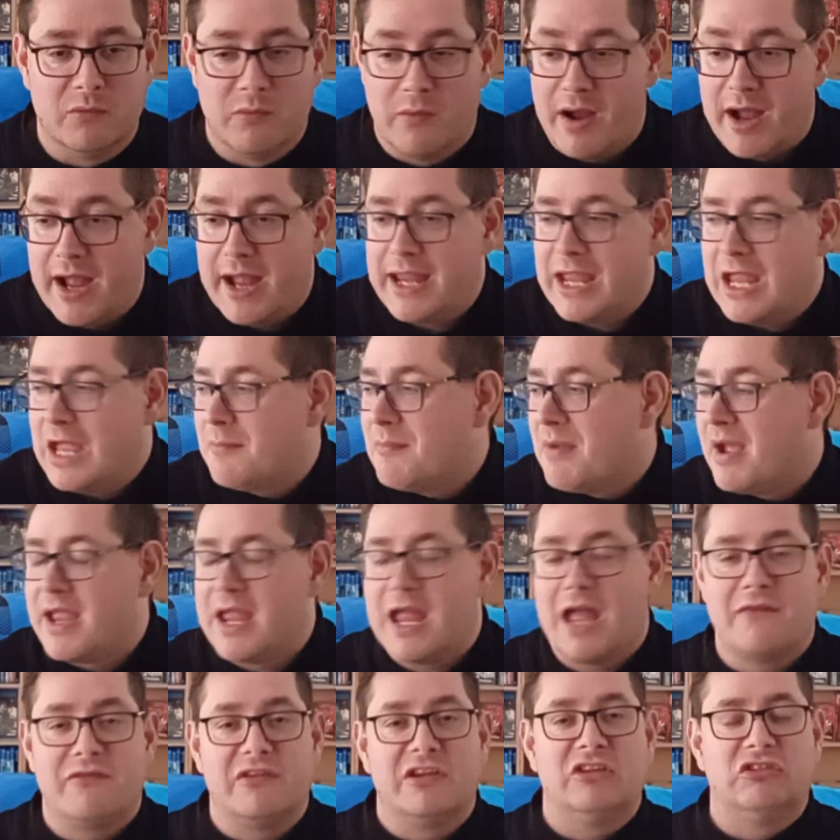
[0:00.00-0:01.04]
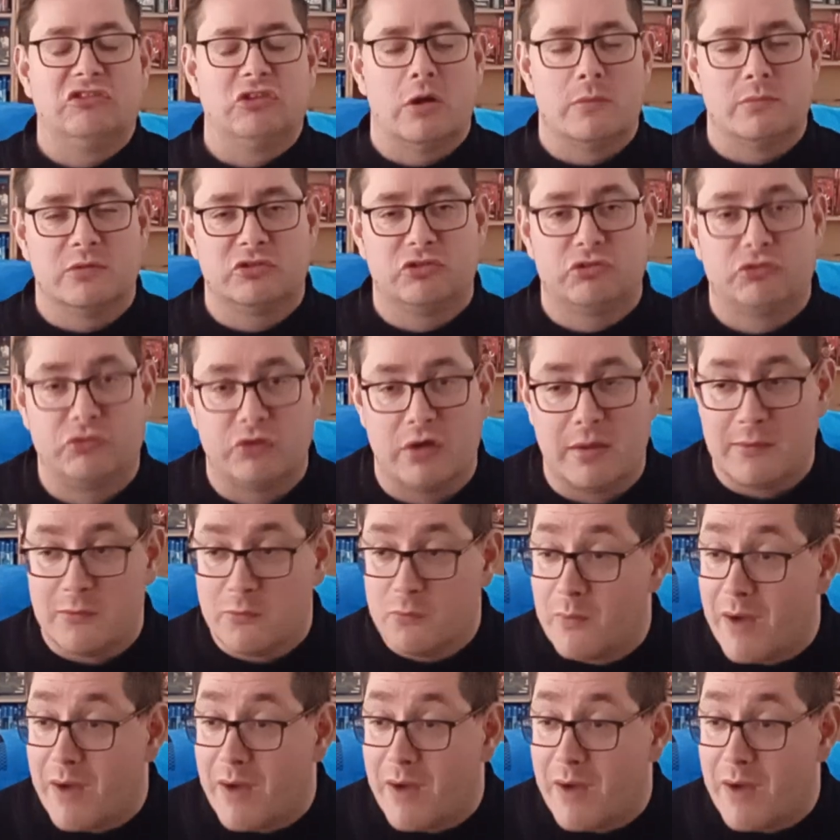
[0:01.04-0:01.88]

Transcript: Why am I having so much trouble?